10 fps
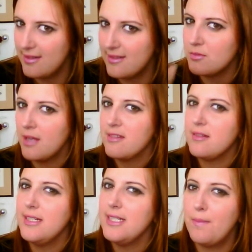so sometimes
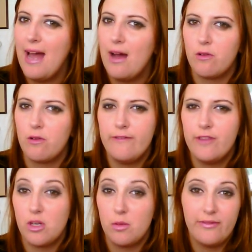you need to powder
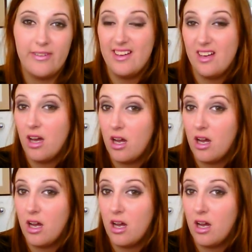over the top of it.